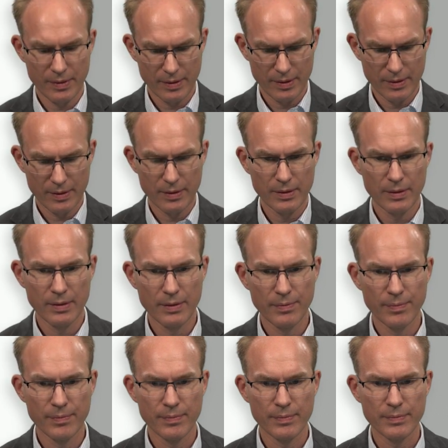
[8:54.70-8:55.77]

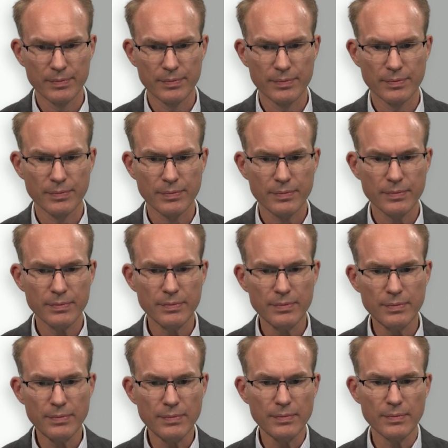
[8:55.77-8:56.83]

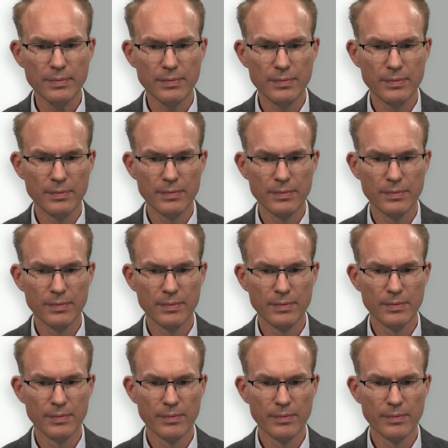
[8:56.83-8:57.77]
[no speech]